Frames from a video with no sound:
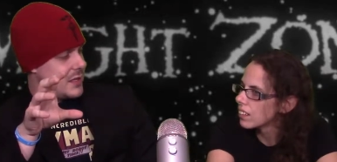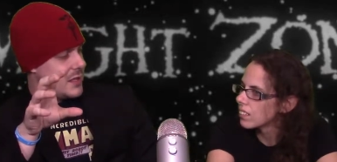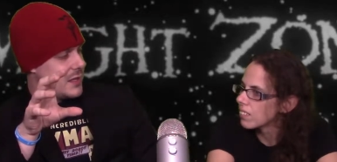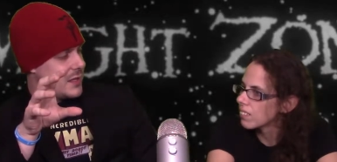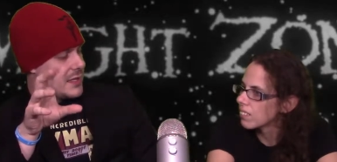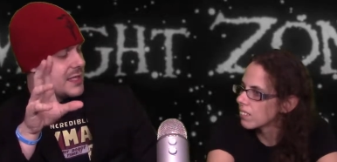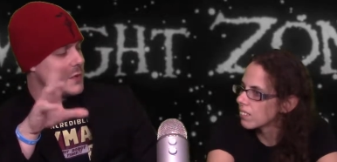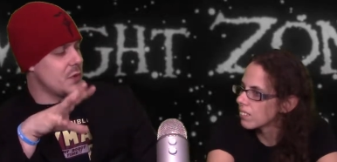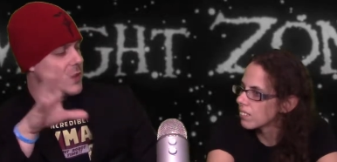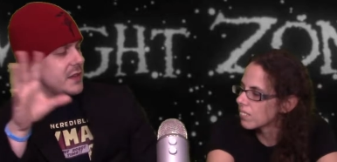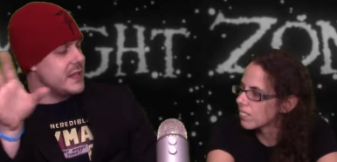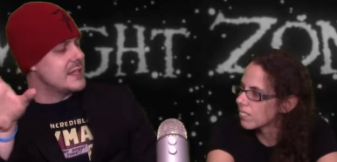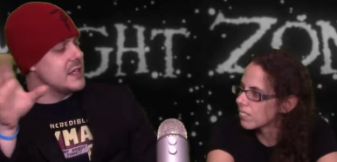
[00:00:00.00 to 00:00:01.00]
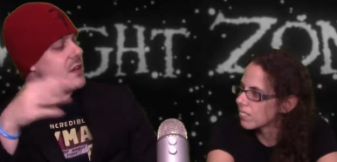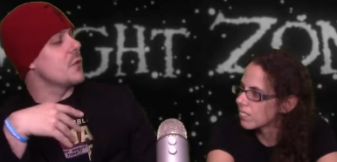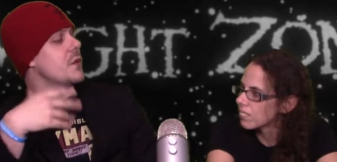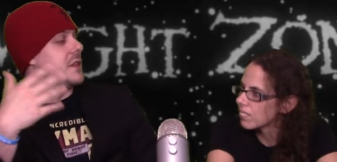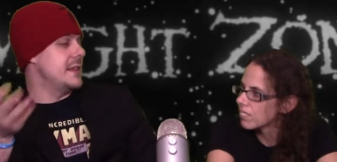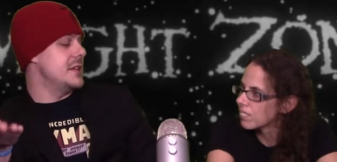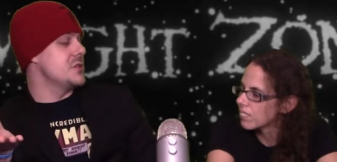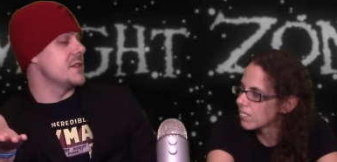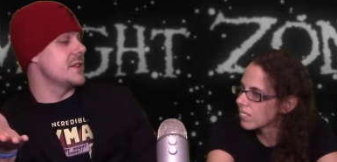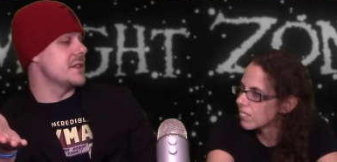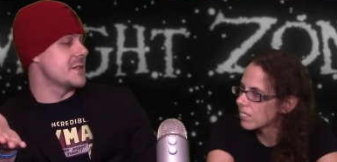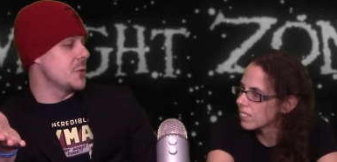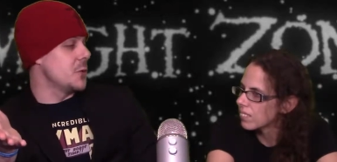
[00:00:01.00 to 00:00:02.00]
Speaker 1: Because he wanted, he's another one of the teachers
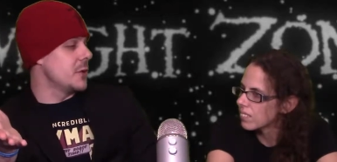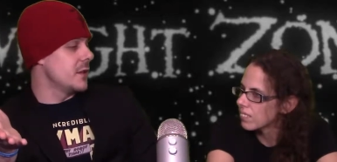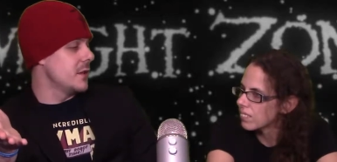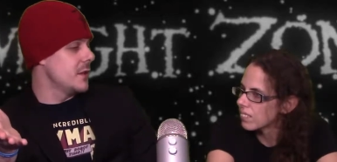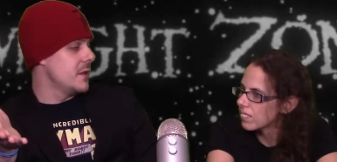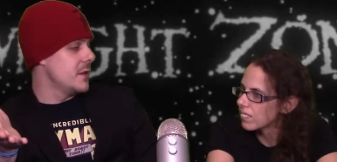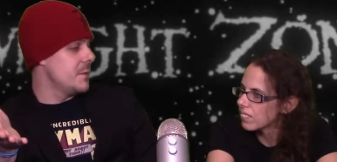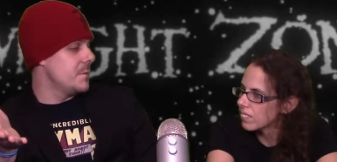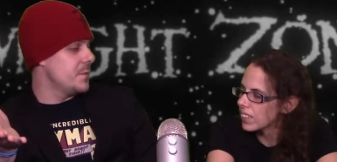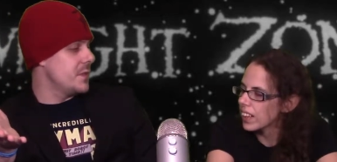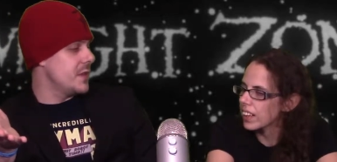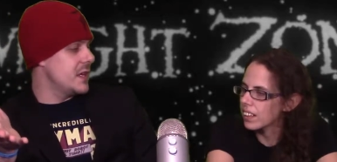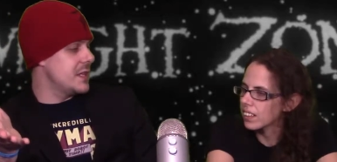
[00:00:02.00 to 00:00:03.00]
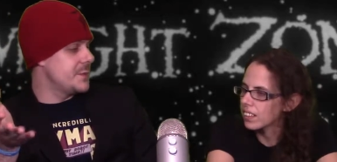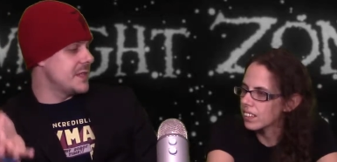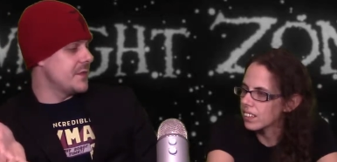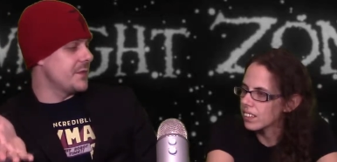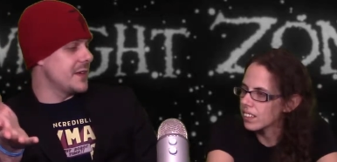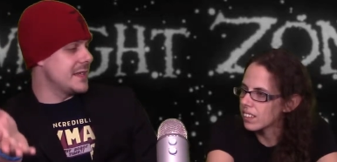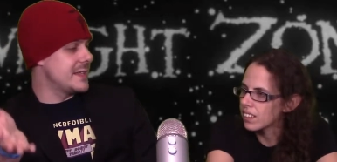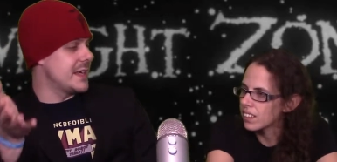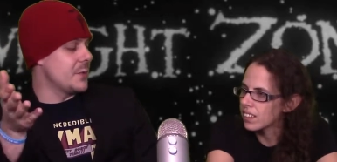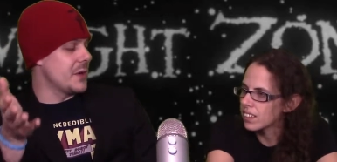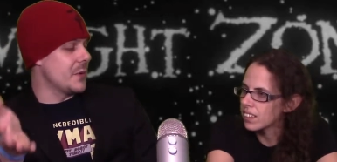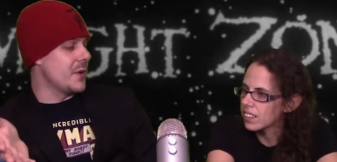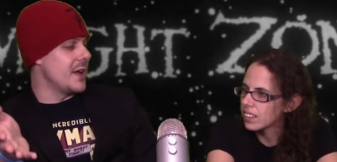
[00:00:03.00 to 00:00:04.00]
at the school. Yeah. He specifically said
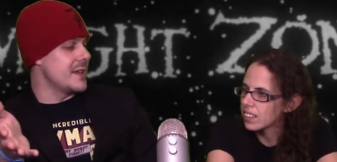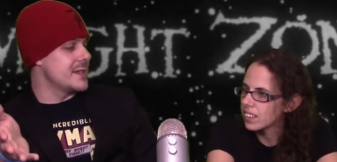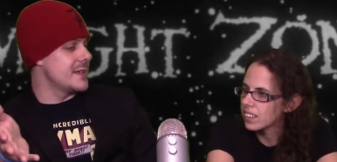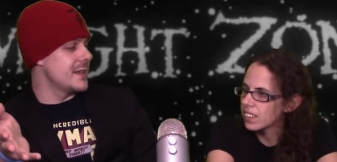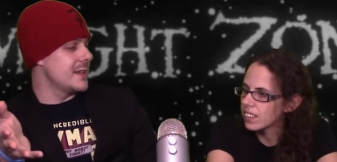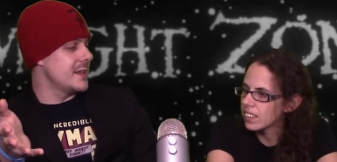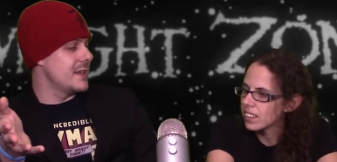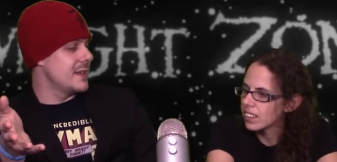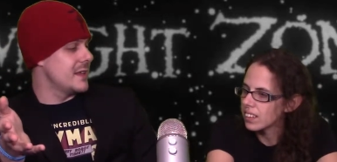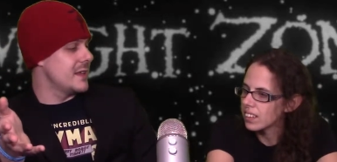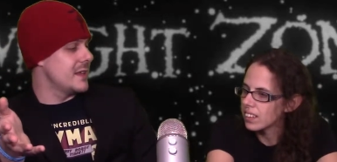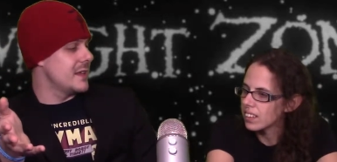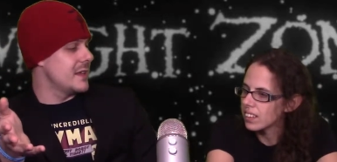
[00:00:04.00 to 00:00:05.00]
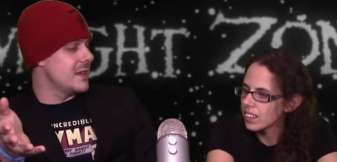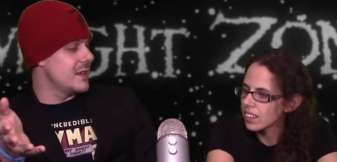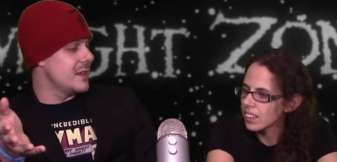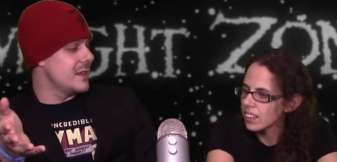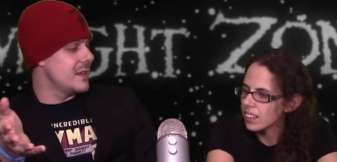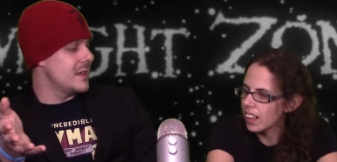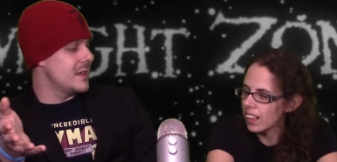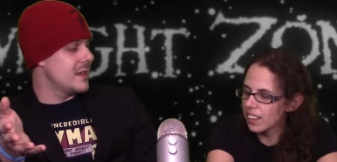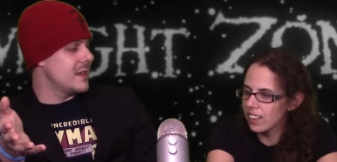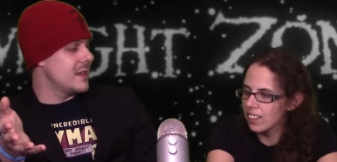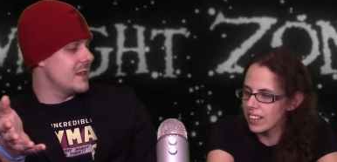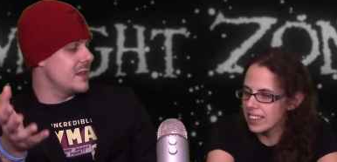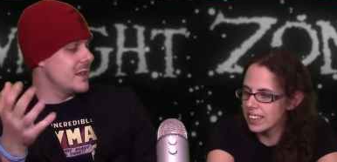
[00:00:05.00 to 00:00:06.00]
what it was.
Speaker 2: I don't
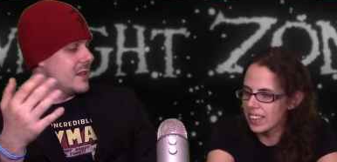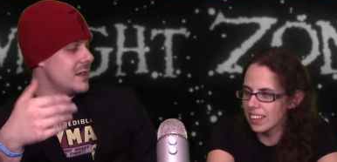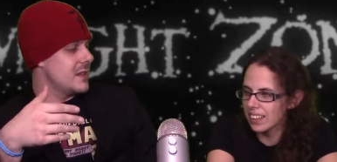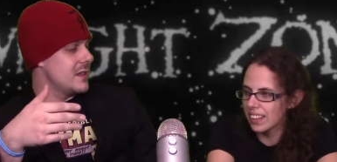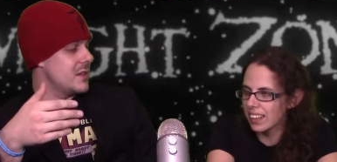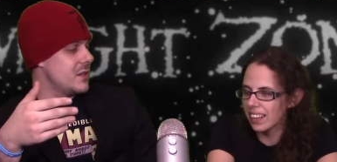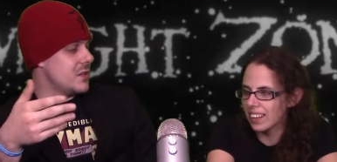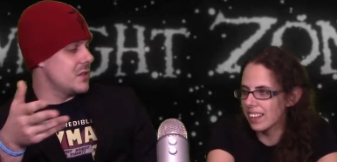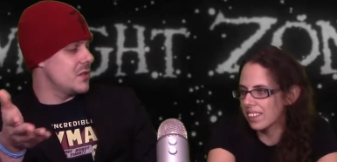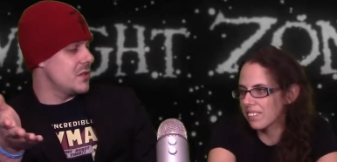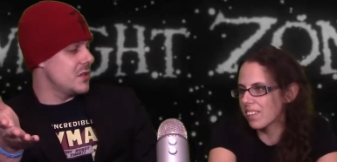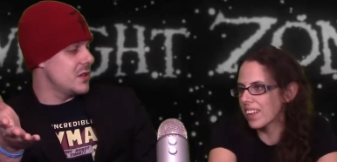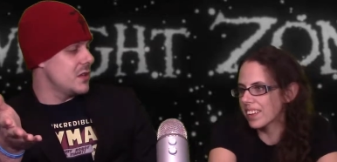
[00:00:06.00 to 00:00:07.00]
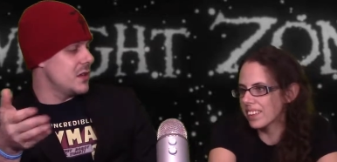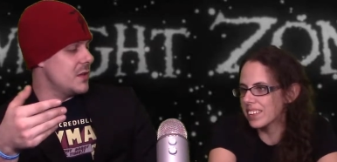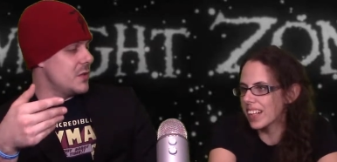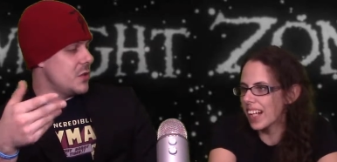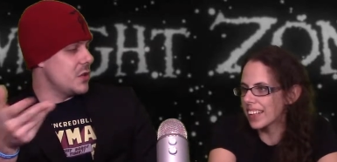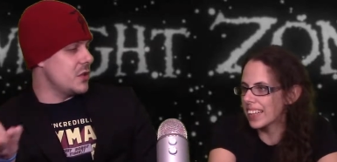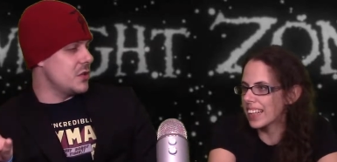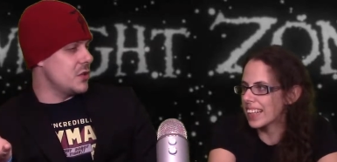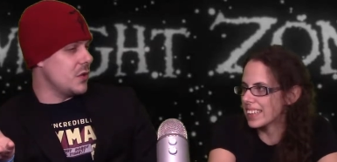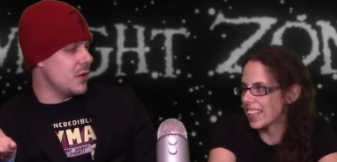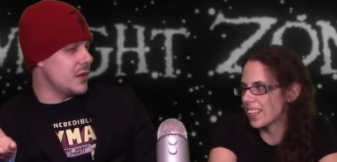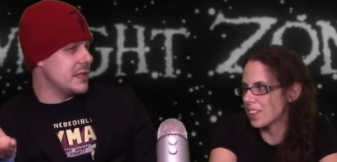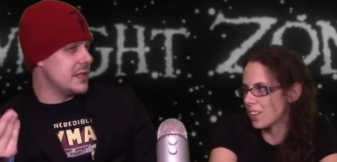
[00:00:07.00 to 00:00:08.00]
know. He said uh, while they were talking, he
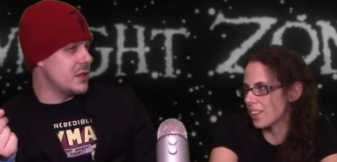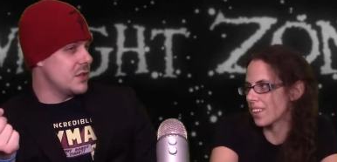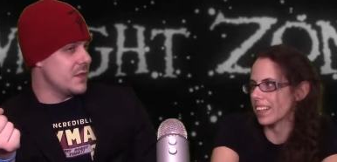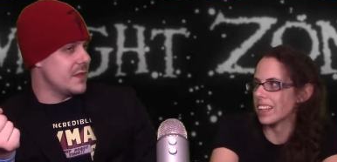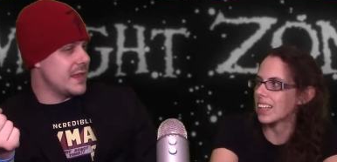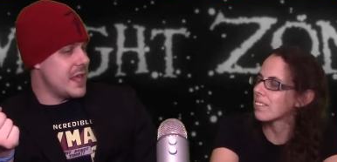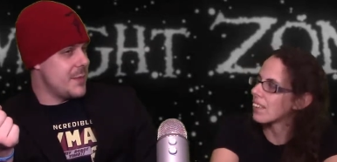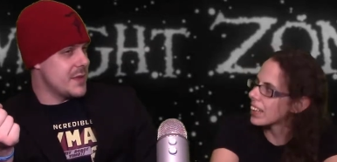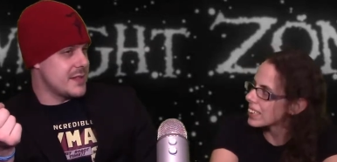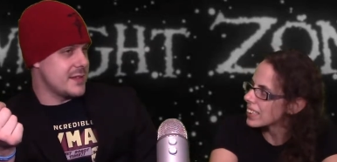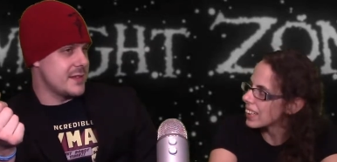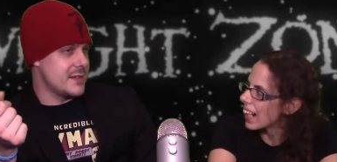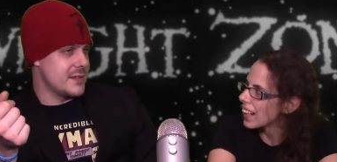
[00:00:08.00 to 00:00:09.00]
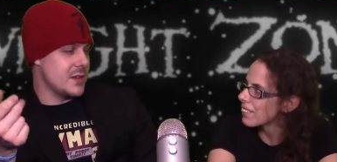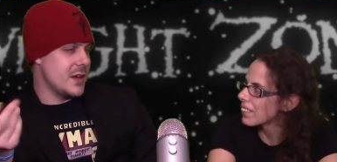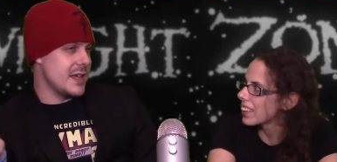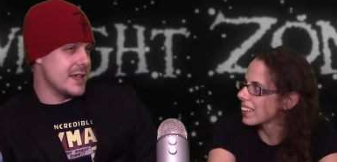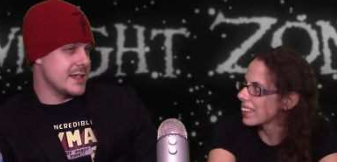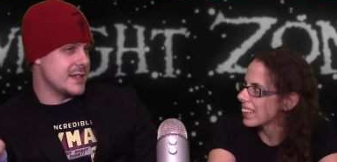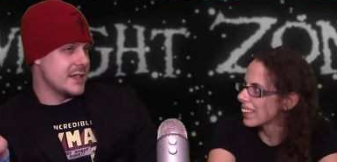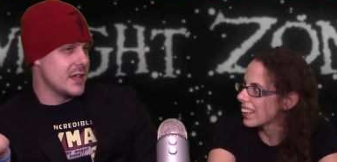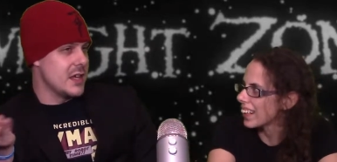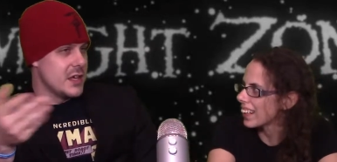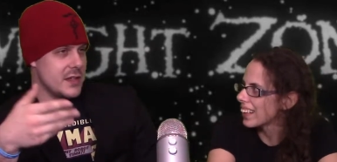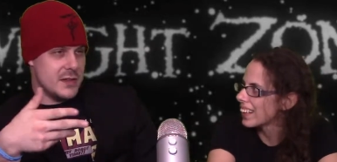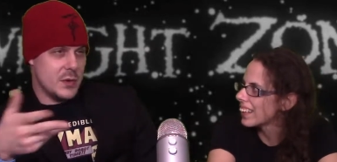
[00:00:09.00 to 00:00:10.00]
said, "You're the chemist. chemist. I'm so the." I guess
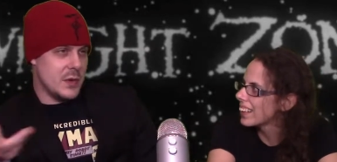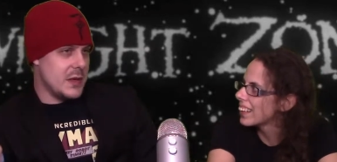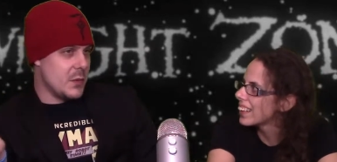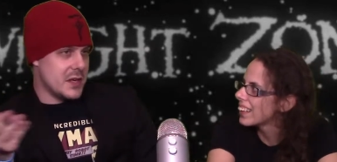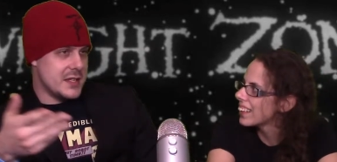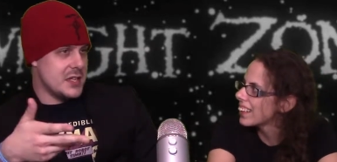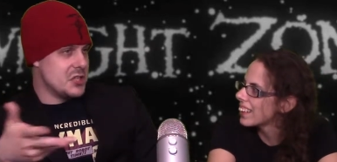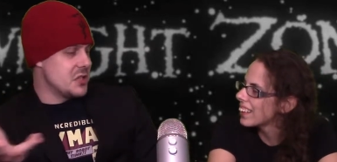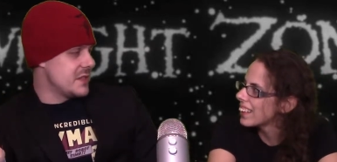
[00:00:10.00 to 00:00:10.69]
Speaker 1: so. He what teaches